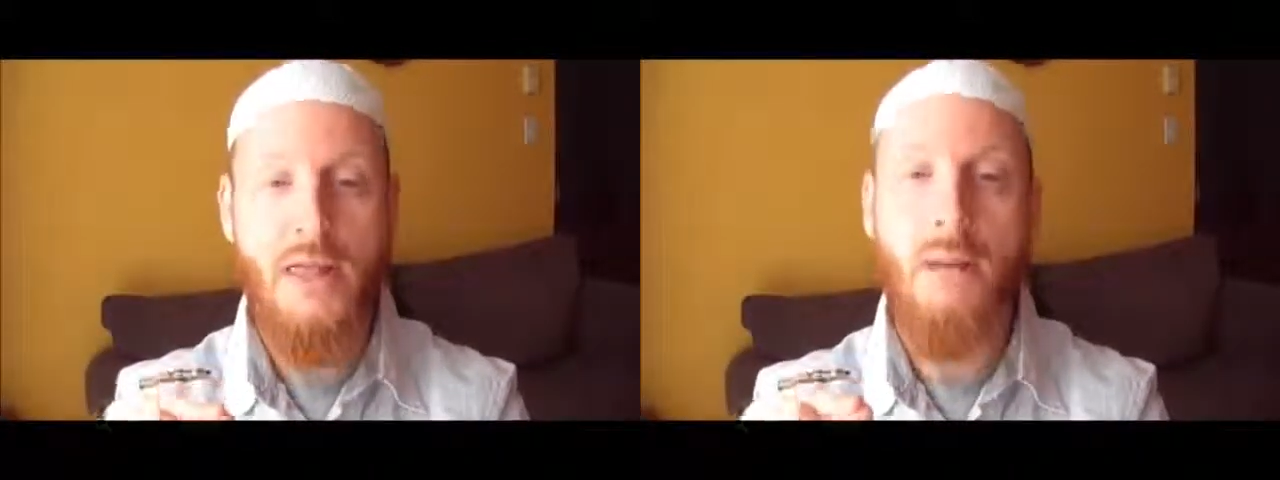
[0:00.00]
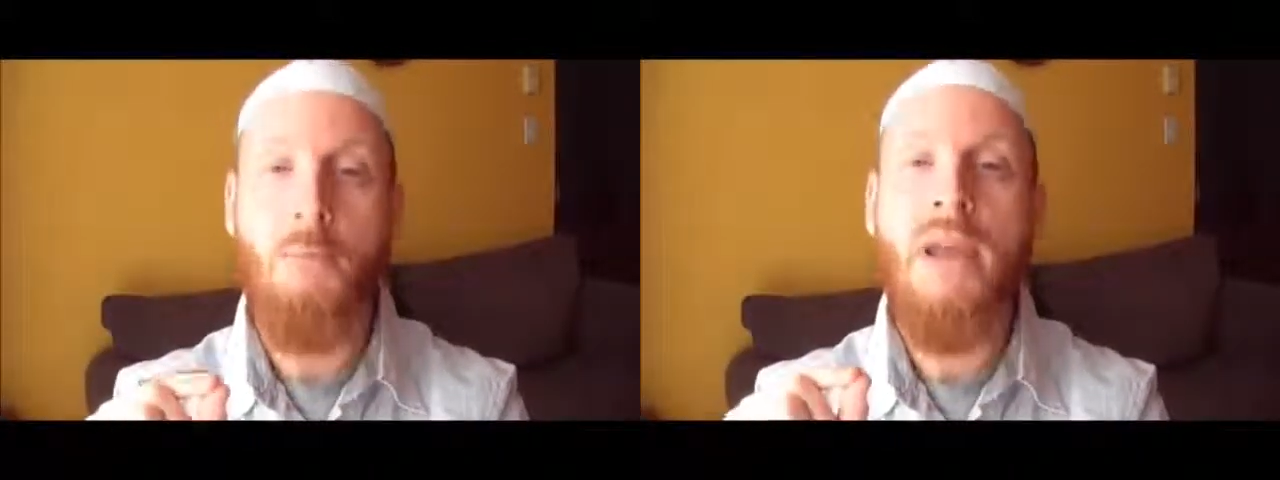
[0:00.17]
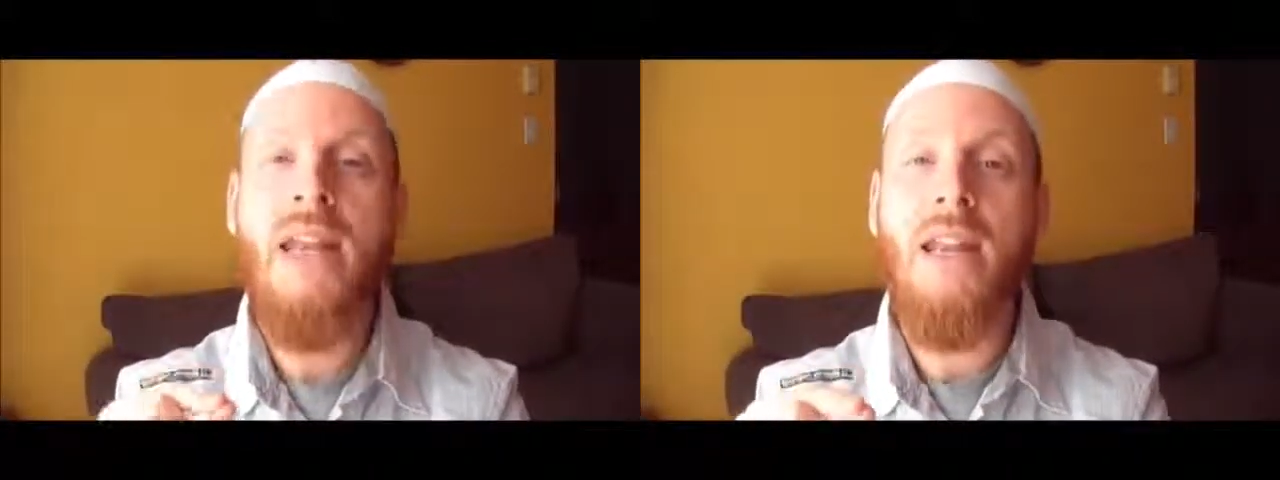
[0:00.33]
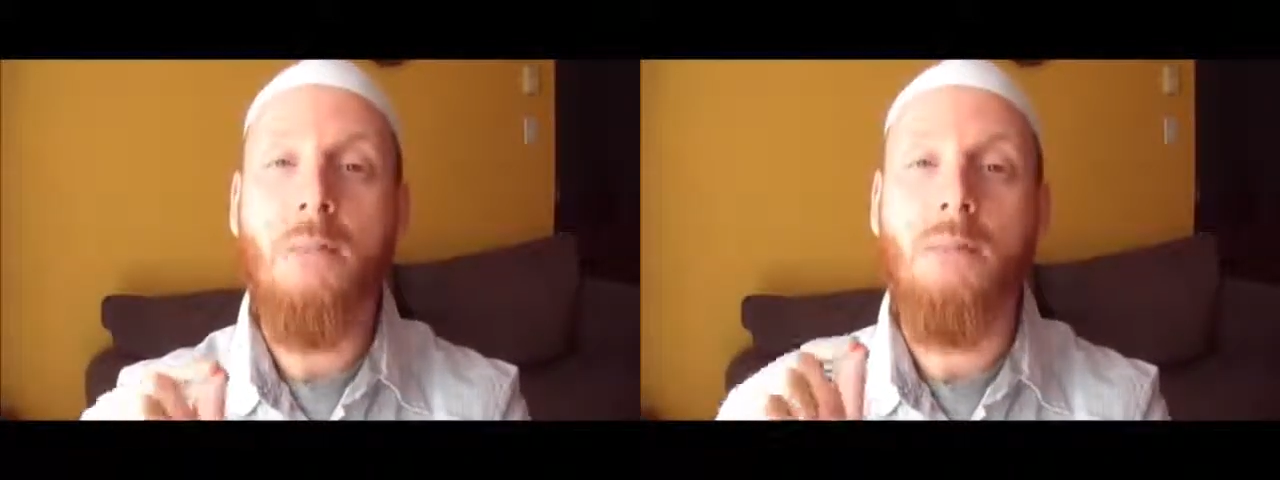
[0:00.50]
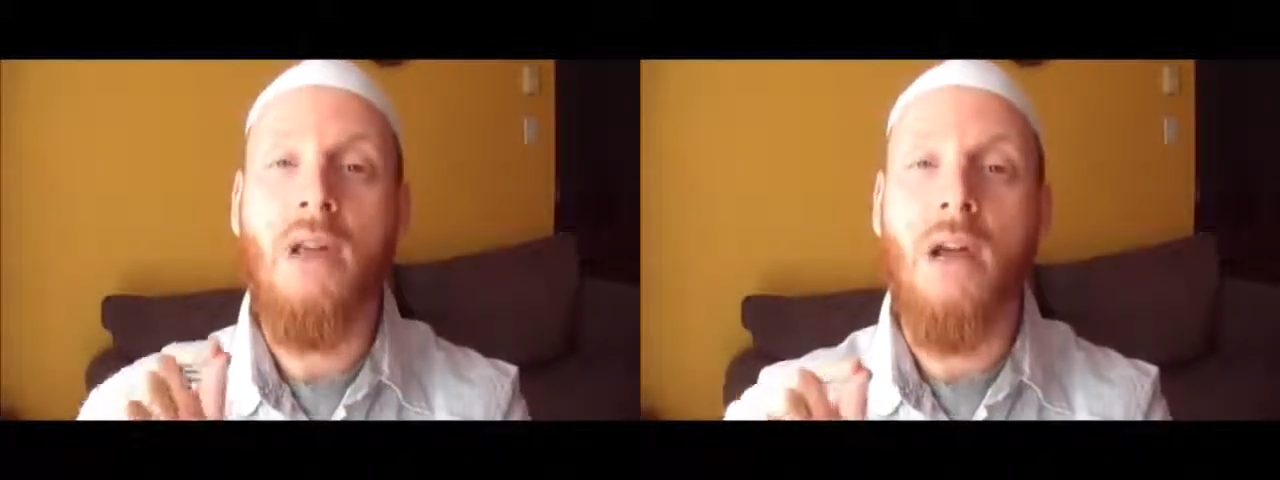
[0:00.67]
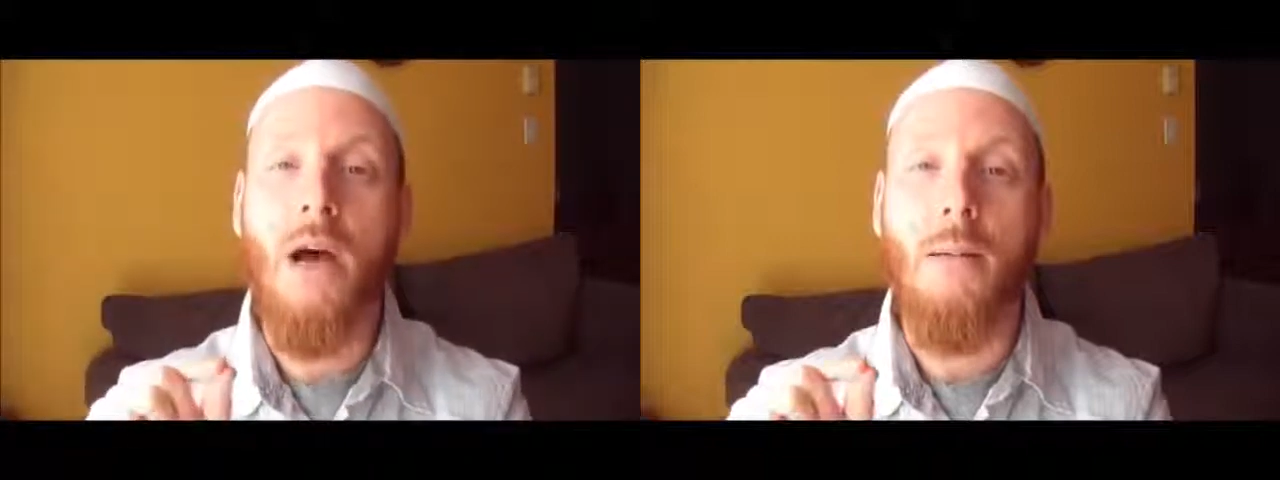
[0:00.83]
the meaning
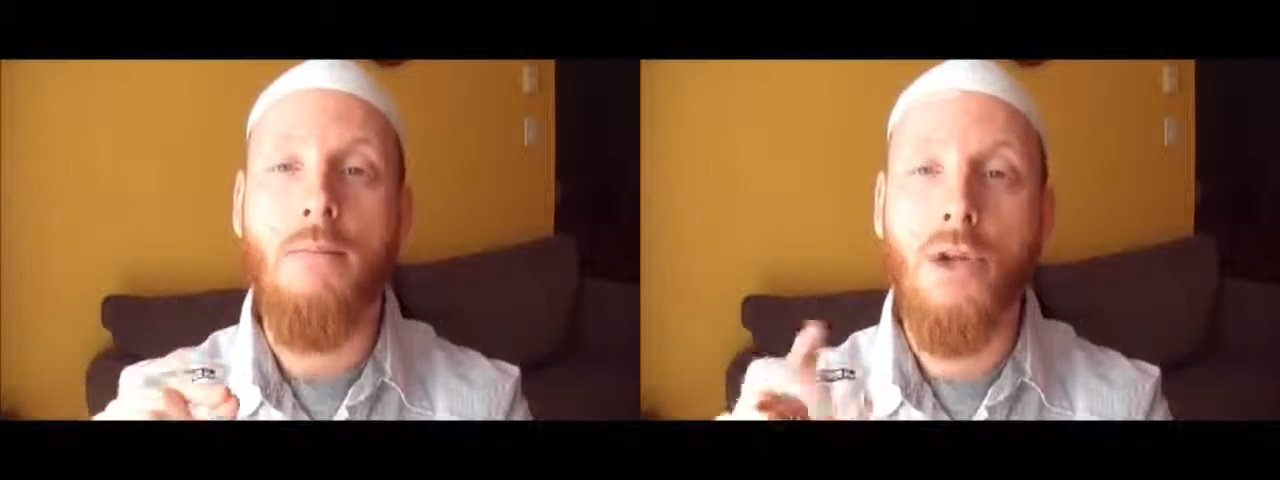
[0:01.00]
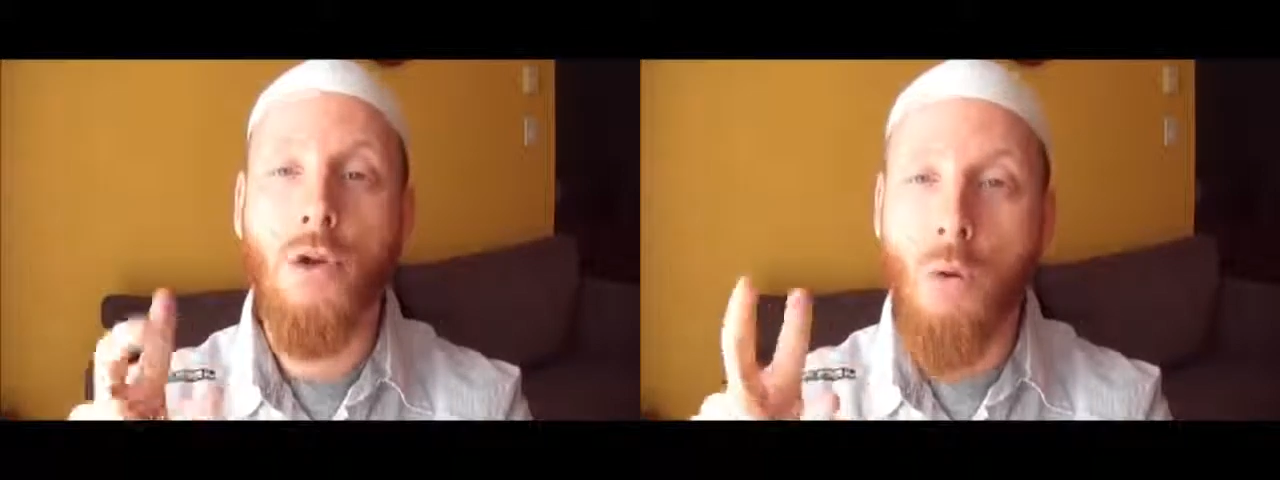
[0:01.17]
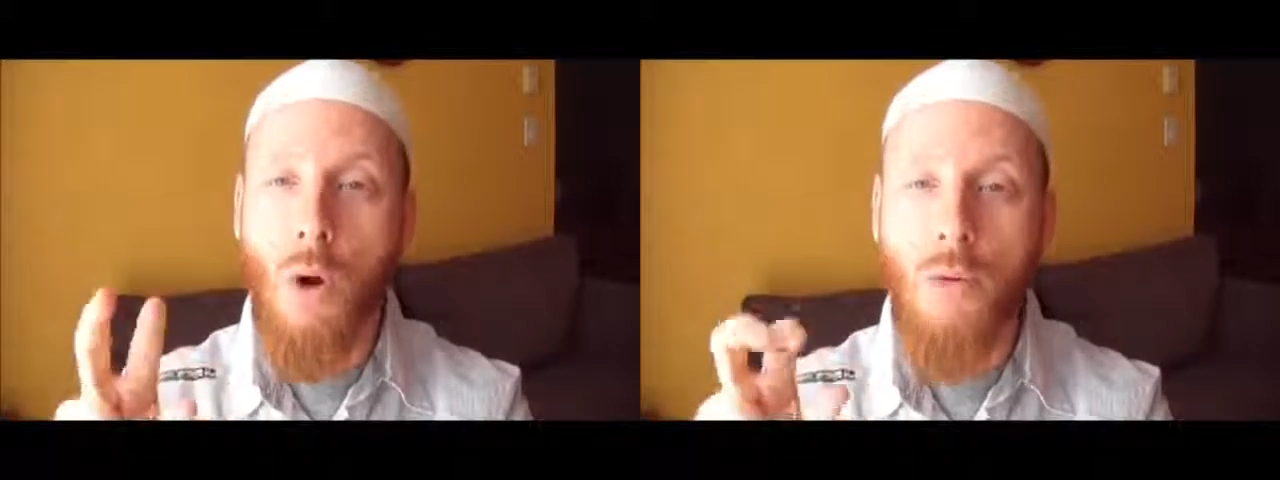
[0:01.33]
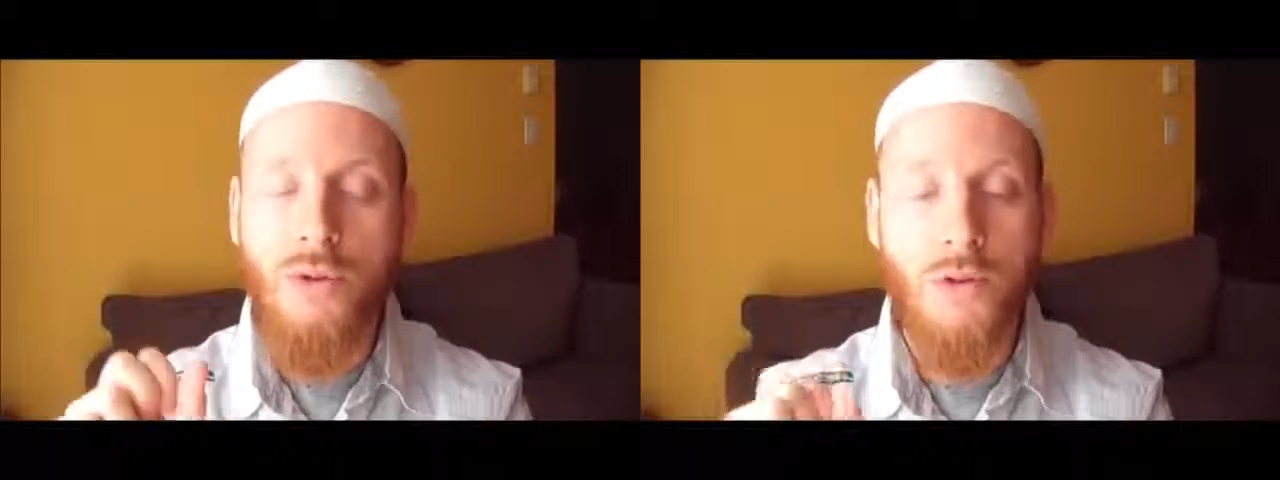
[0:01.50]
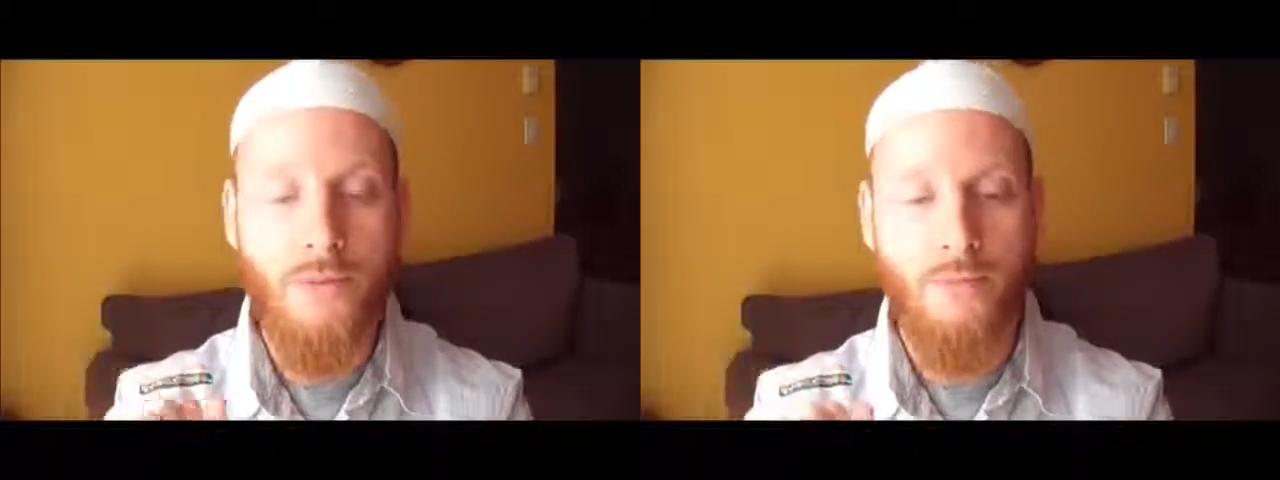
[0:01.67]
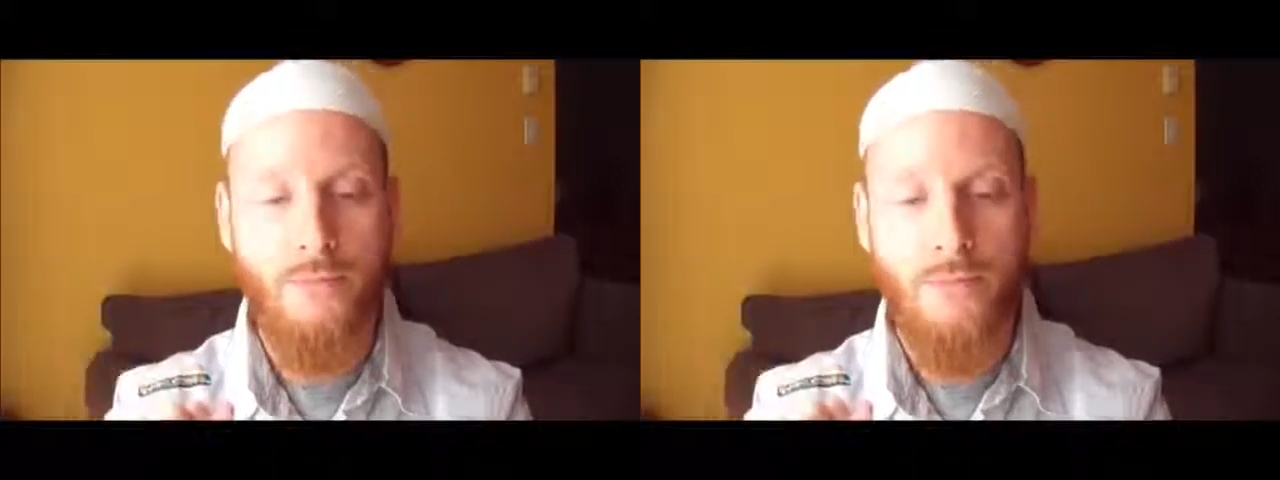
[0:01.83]
becomes, quote,
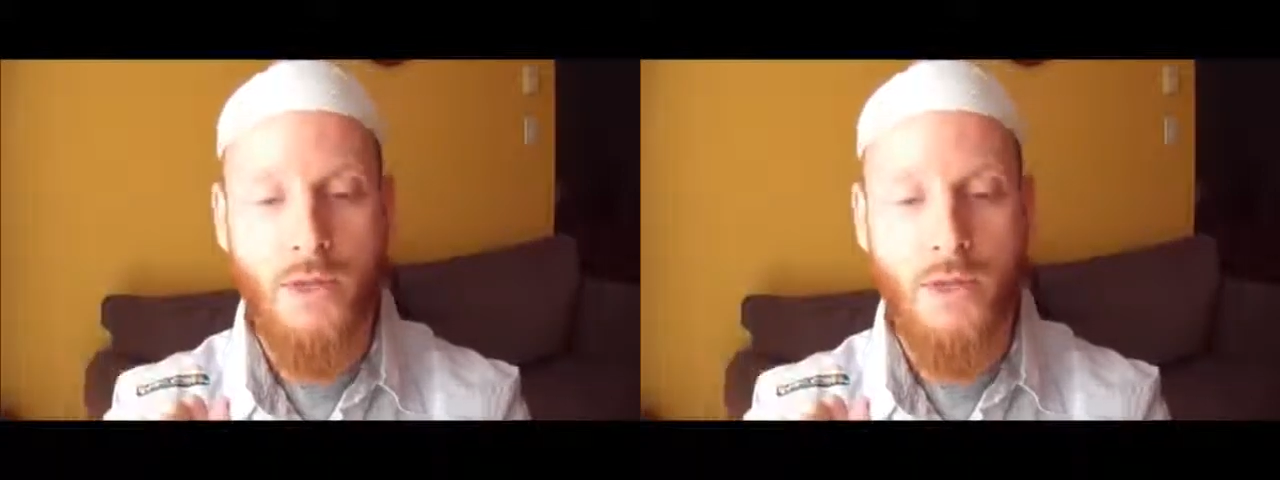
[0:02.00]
